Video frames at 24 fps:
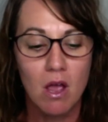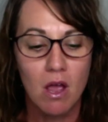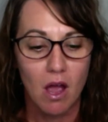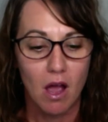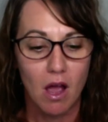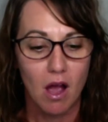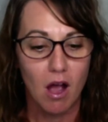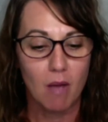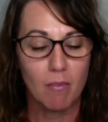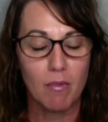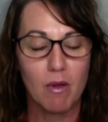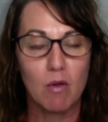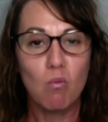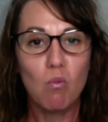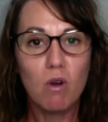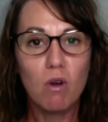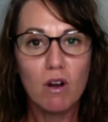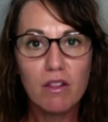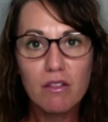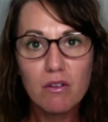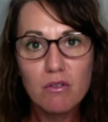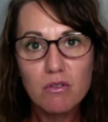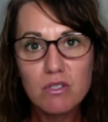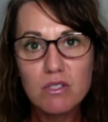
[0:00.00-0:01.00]
And one
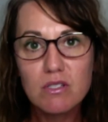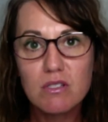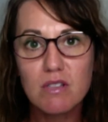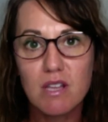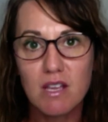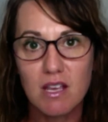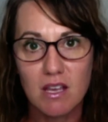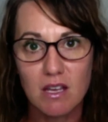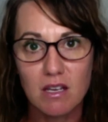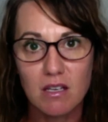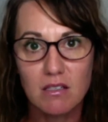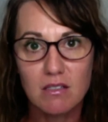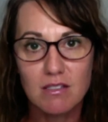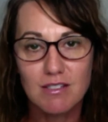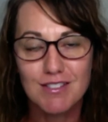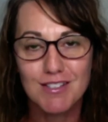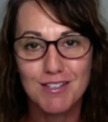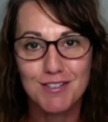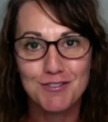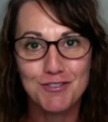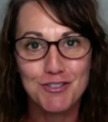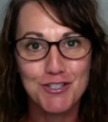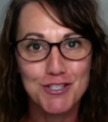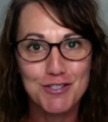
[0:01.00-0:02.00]
of those things,
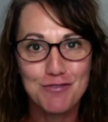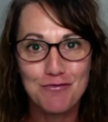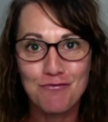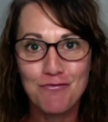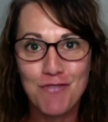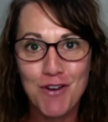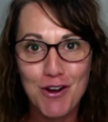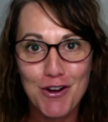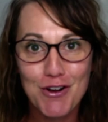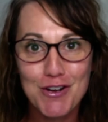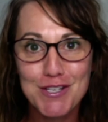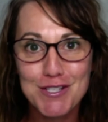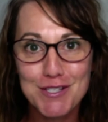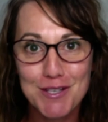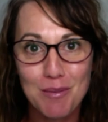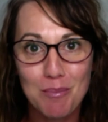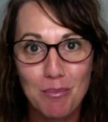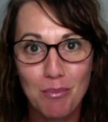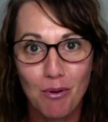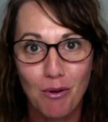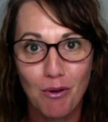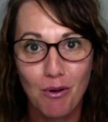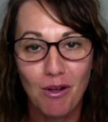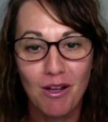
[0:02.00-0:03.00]
just very
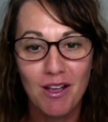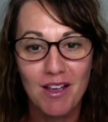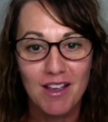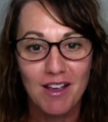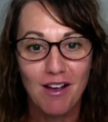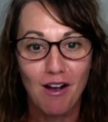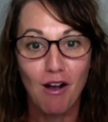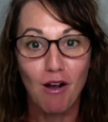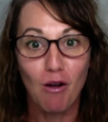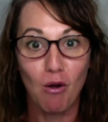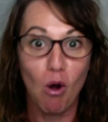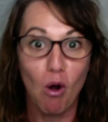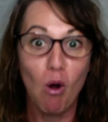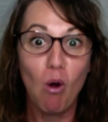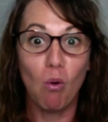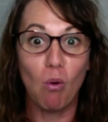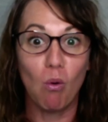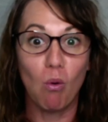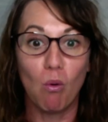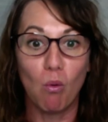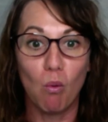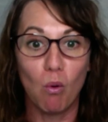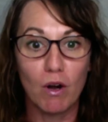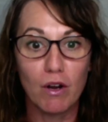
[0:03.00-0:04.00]
simple.
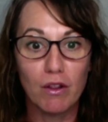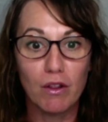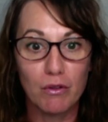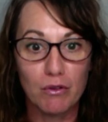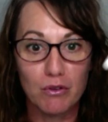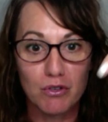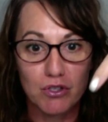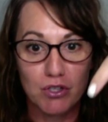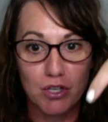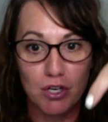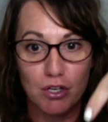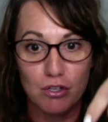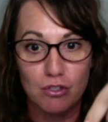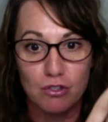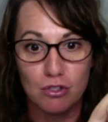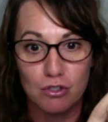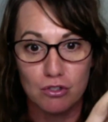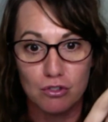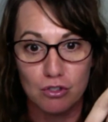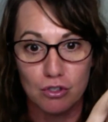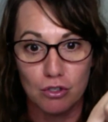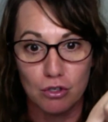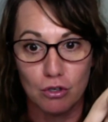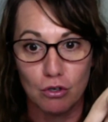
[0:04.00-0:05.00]
One of those things is
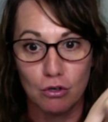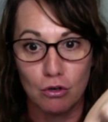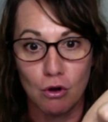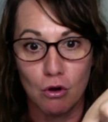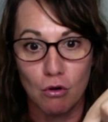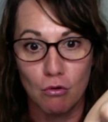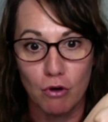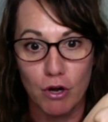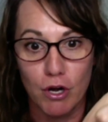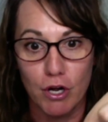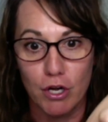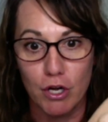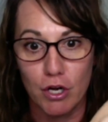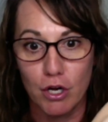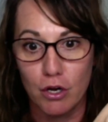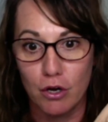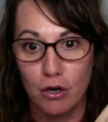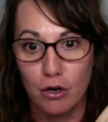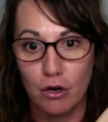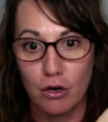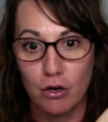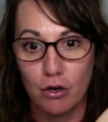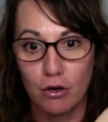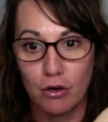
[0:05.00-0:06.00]
to go right
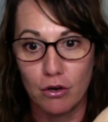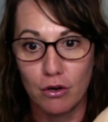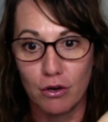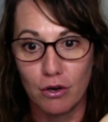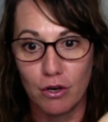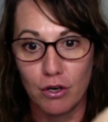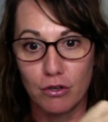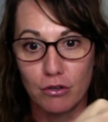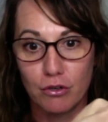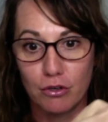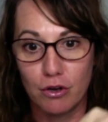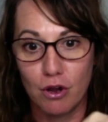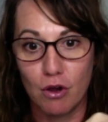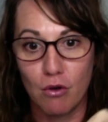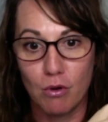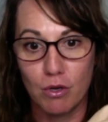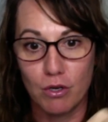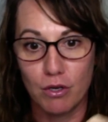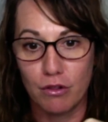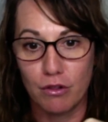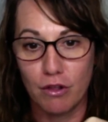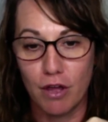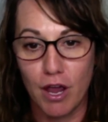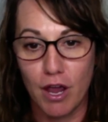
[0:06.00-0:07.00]
here and to go
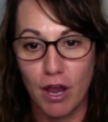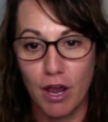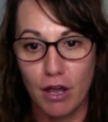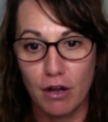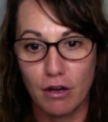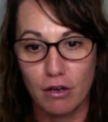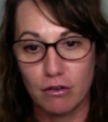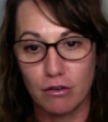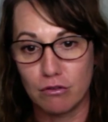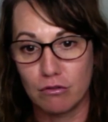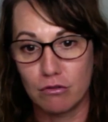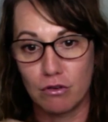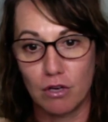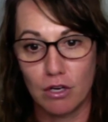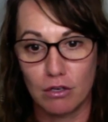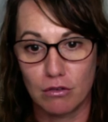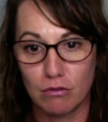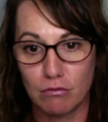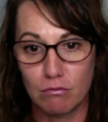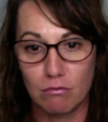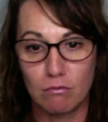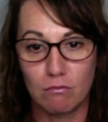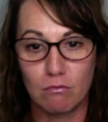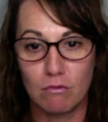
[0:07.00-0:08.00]
into that and
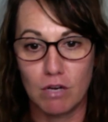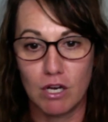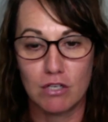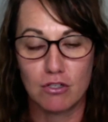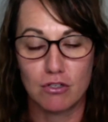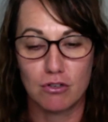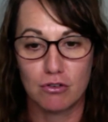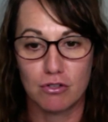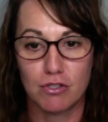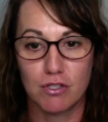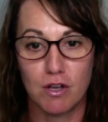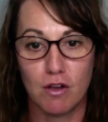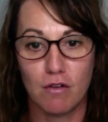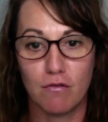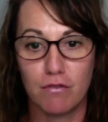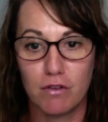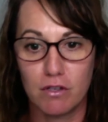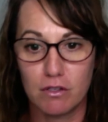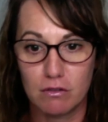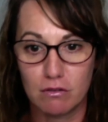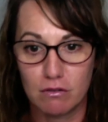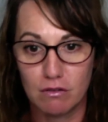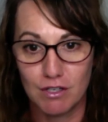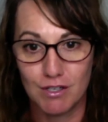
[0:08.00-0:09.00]
get yourself
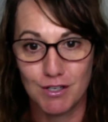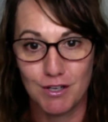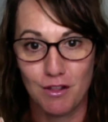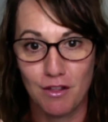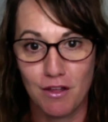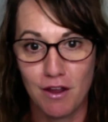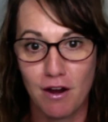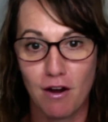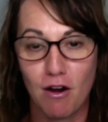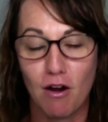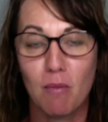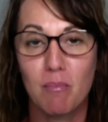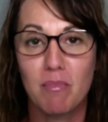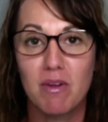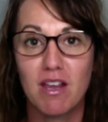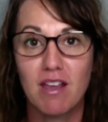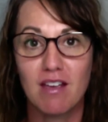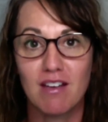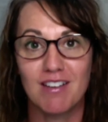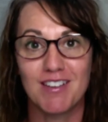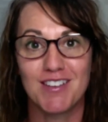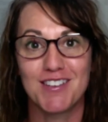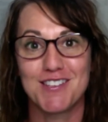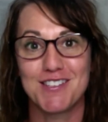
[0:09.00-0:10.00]
into there,
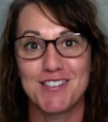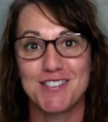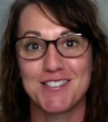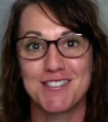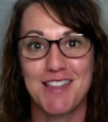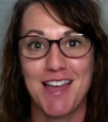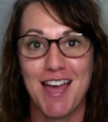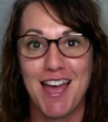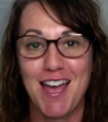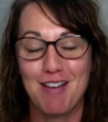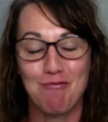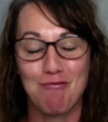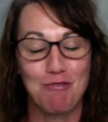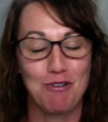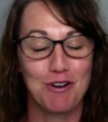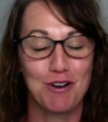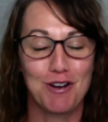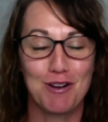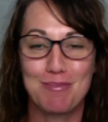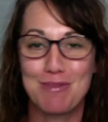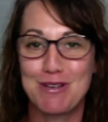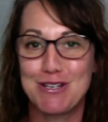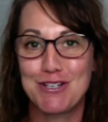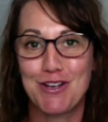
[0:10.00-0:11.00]
because that we're going
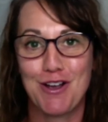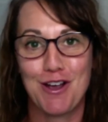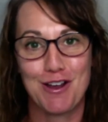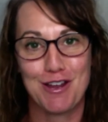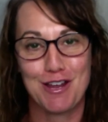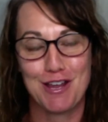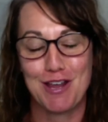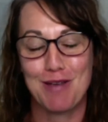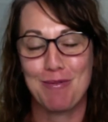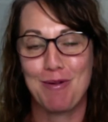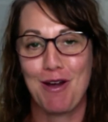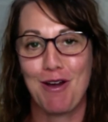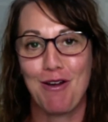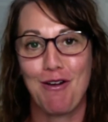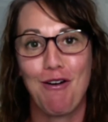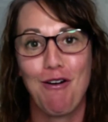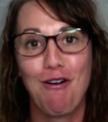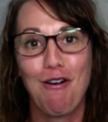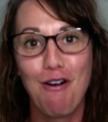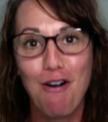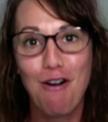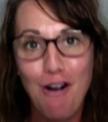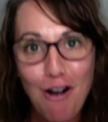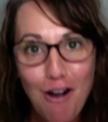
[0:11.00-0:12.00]
to be talking about
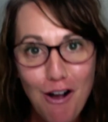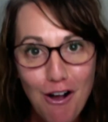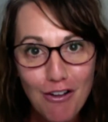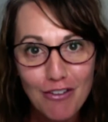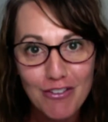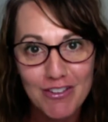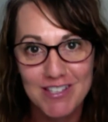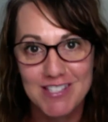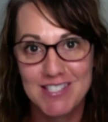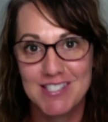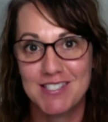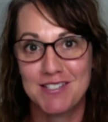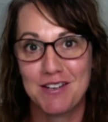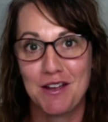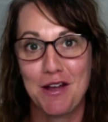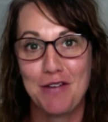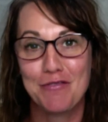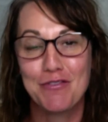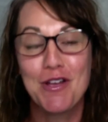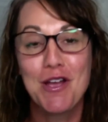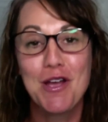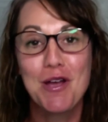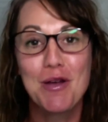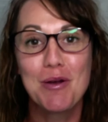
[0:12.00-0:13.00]
all this stuff,
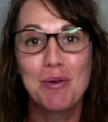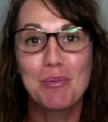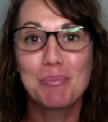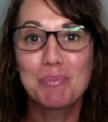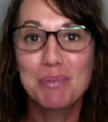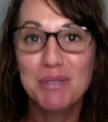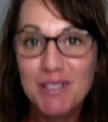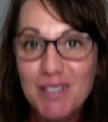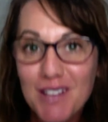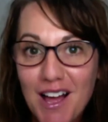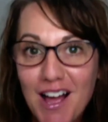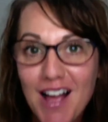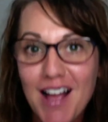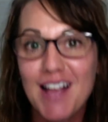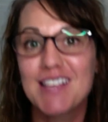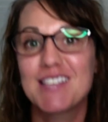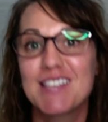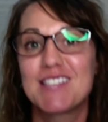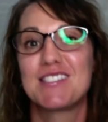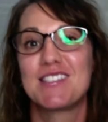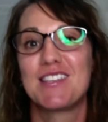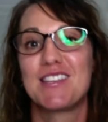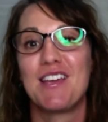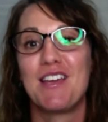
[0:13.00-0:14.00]

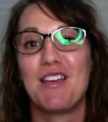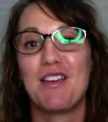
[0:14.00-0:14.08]
plus